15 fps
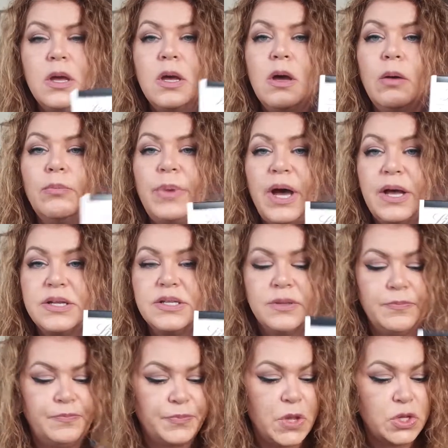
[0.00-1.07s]
But,
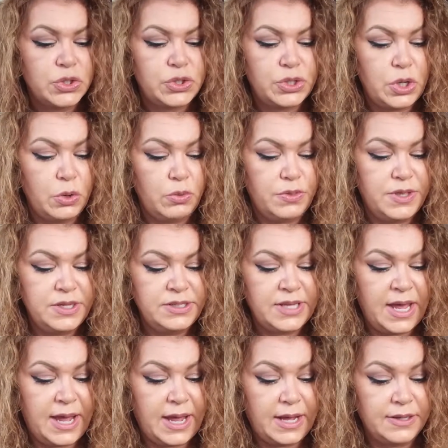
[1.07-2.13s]
so this
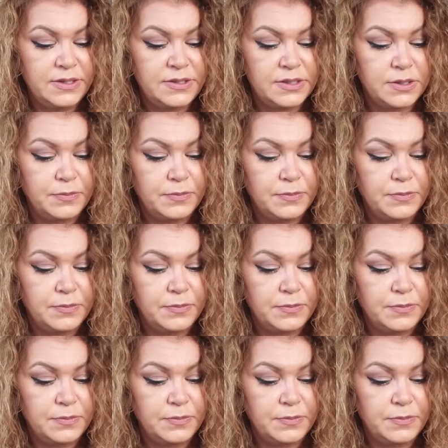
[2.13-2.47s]
has,